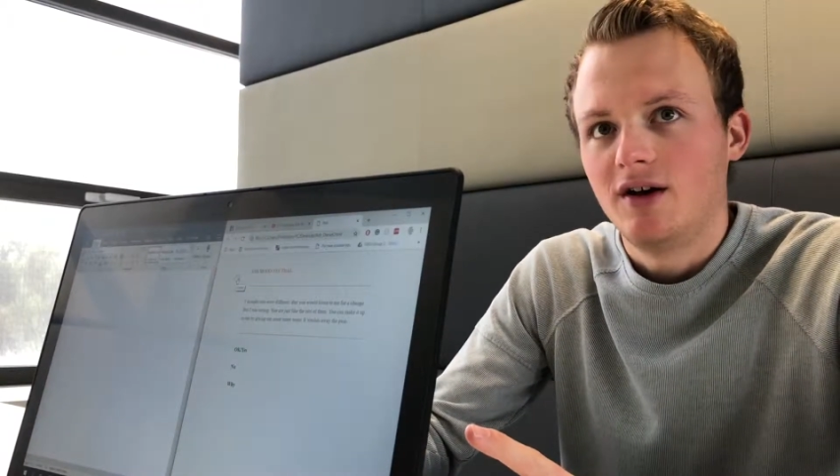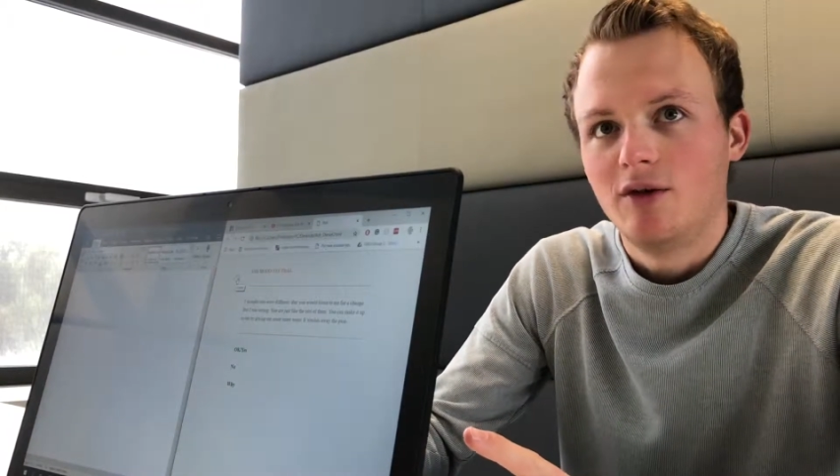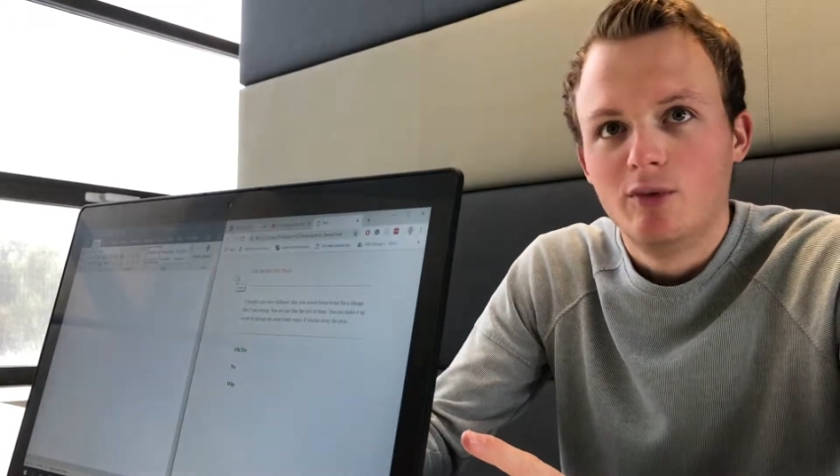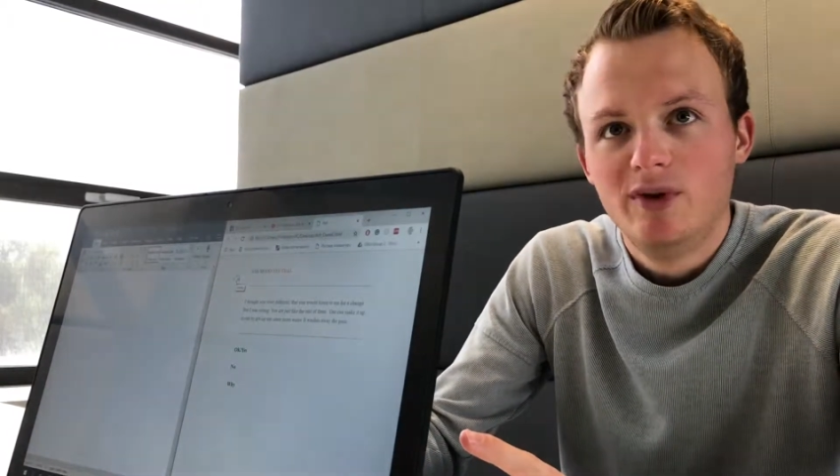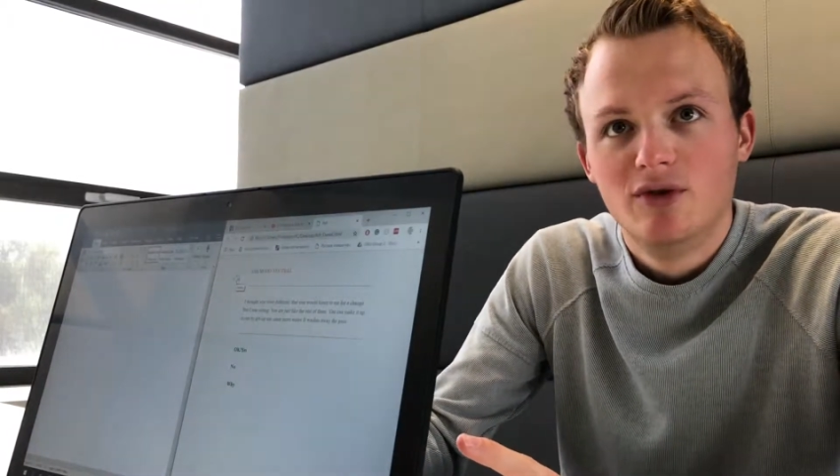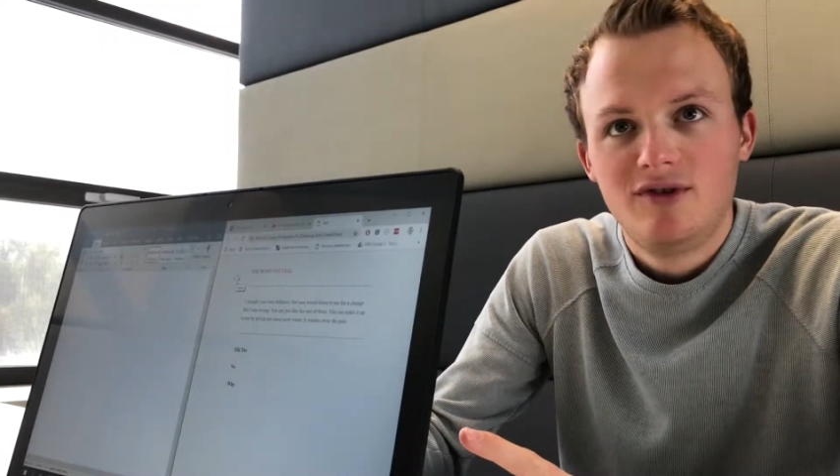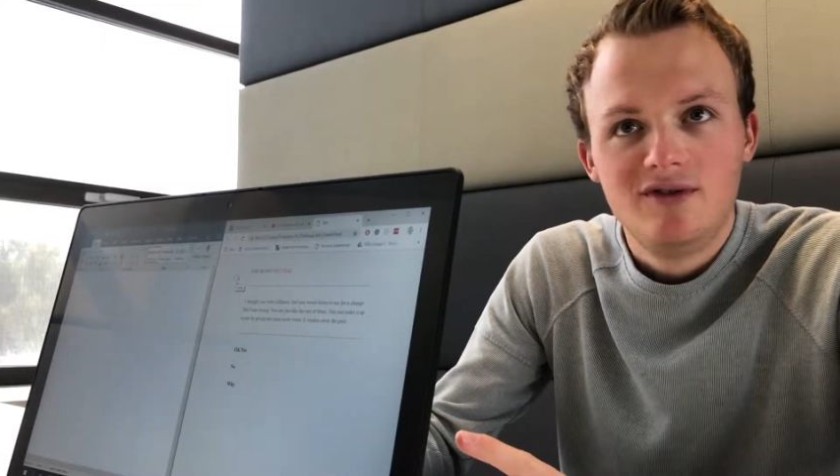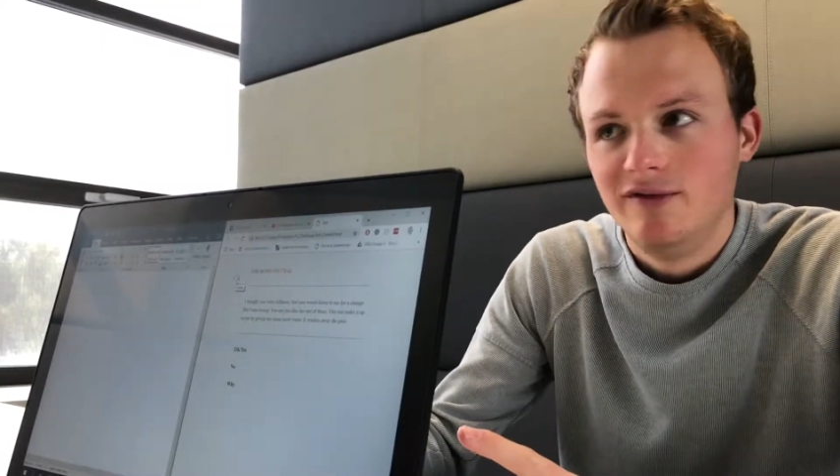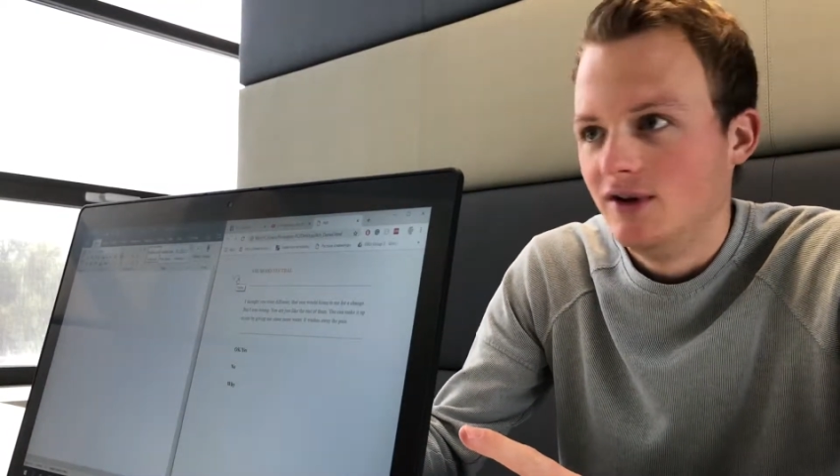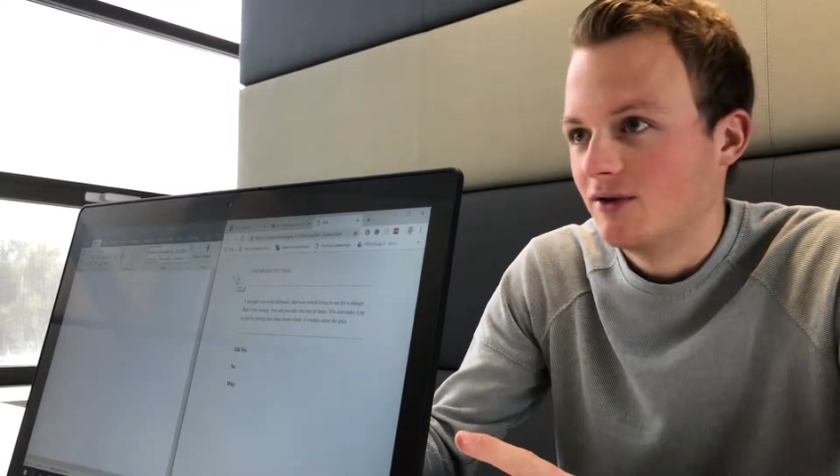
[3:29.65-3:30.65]
I will be on
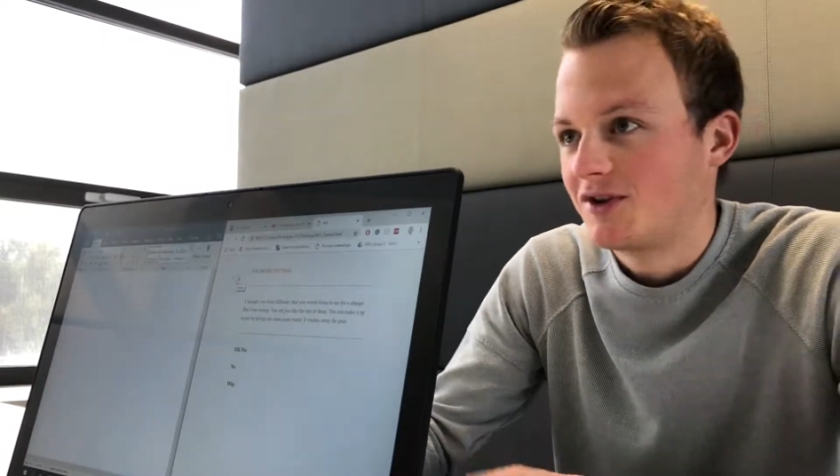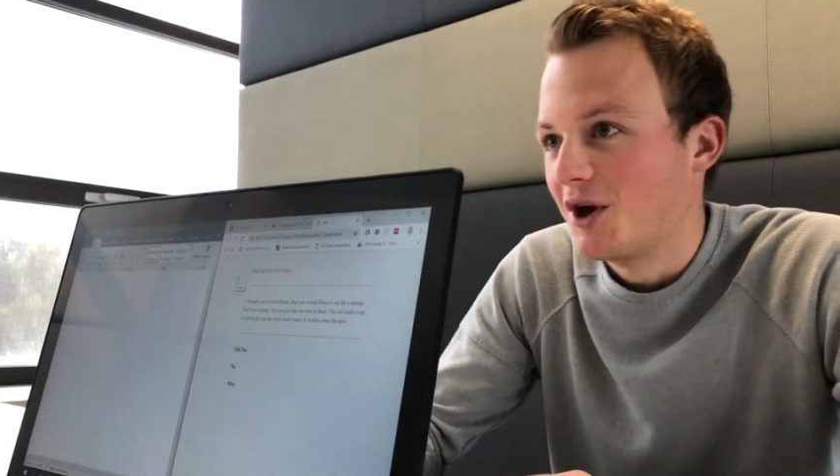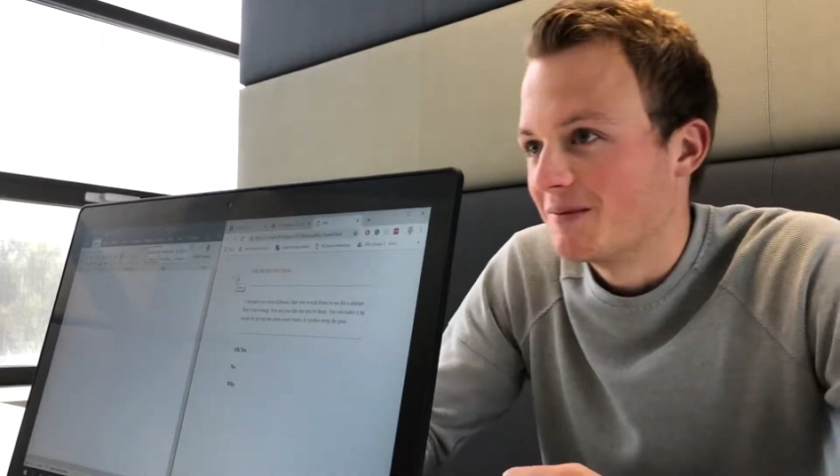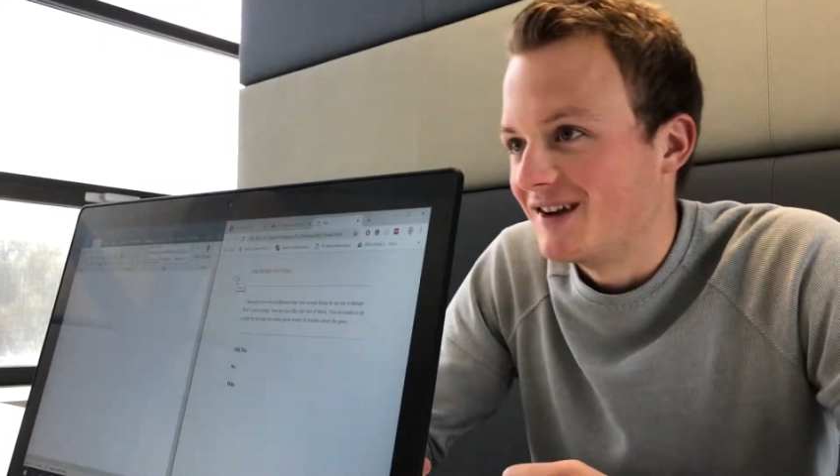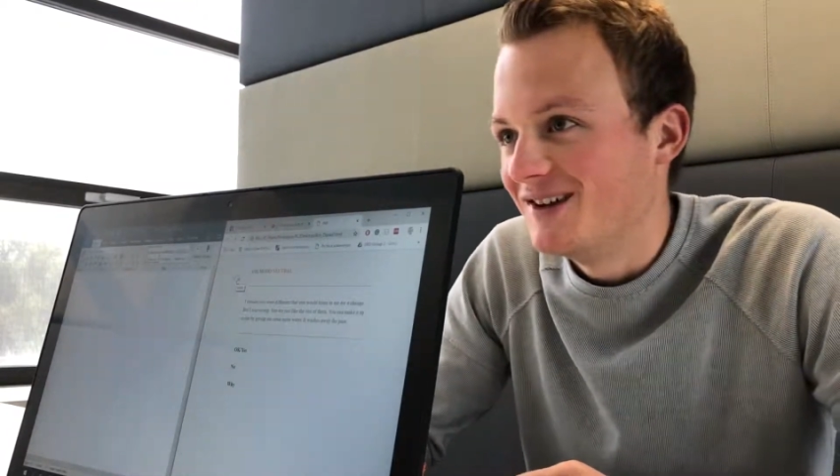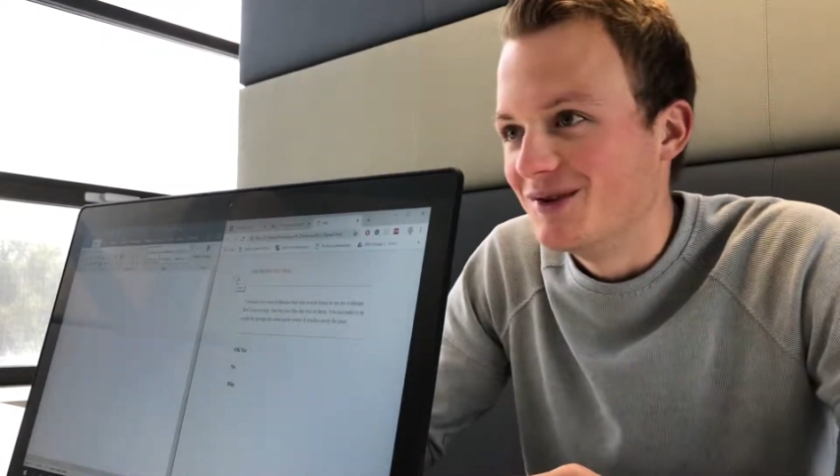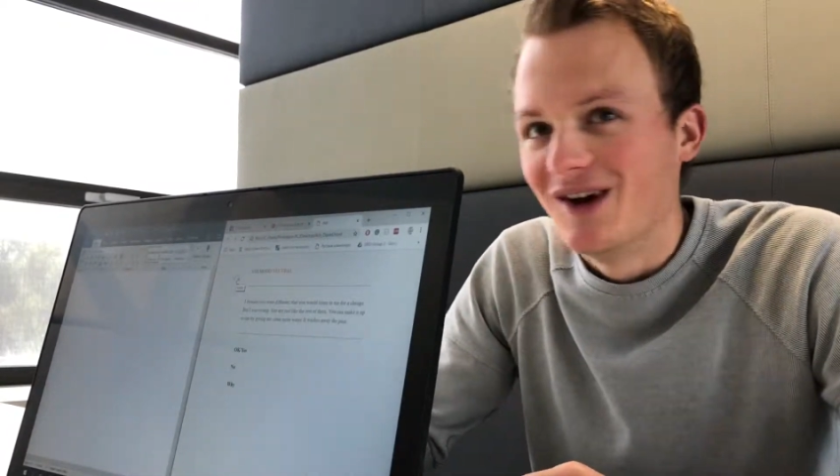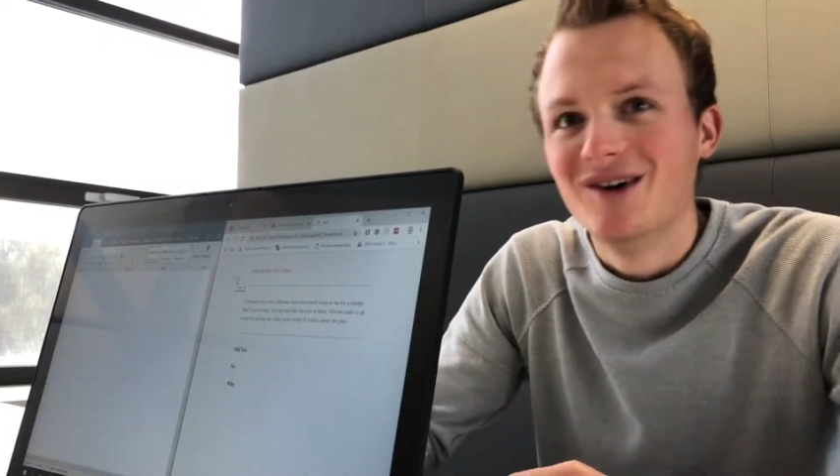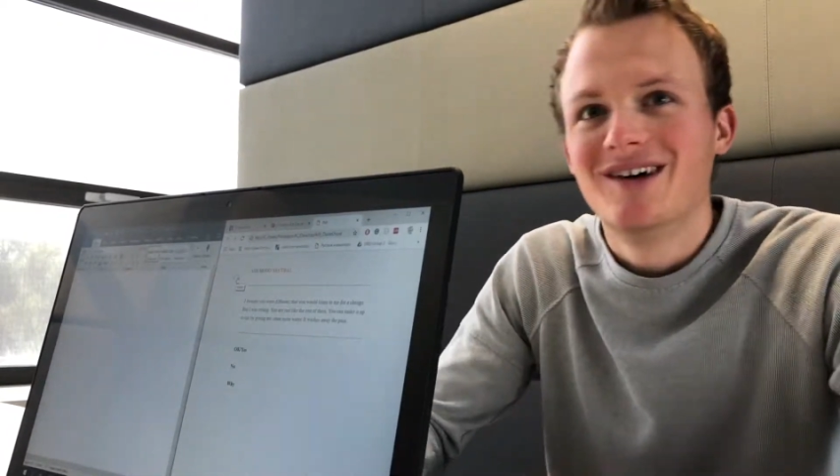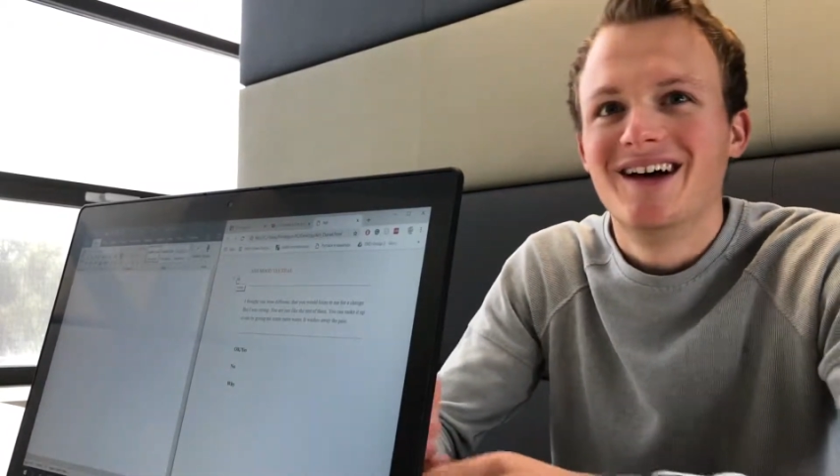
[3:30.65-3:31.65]
TV or something, you
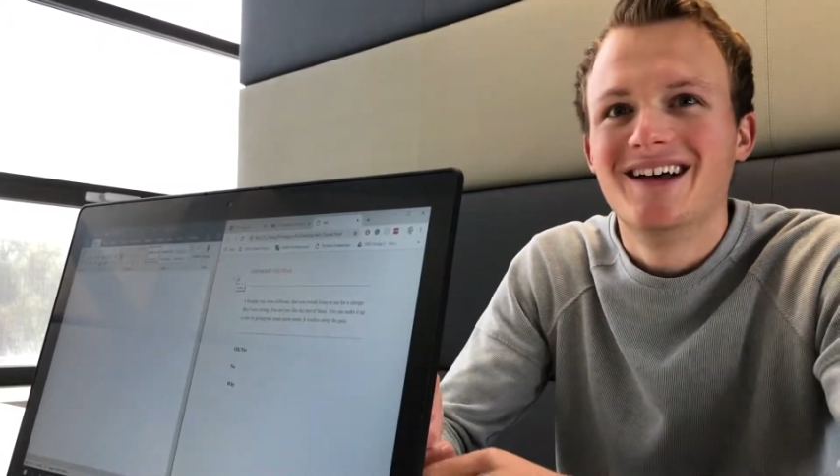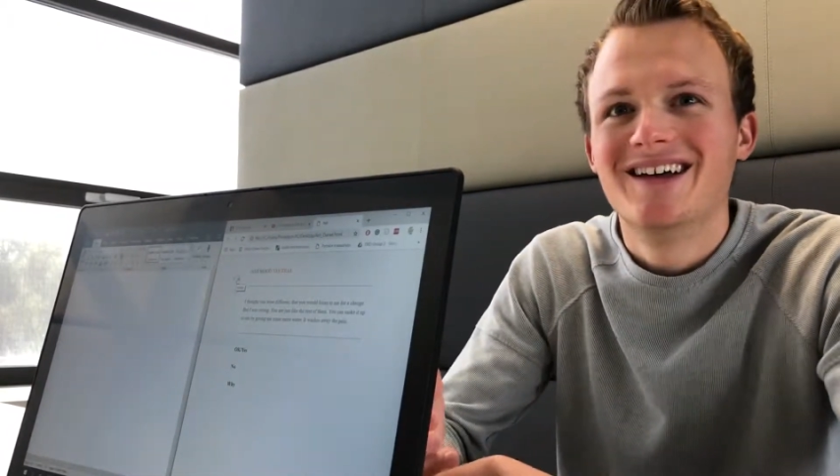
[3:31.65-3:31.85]
know.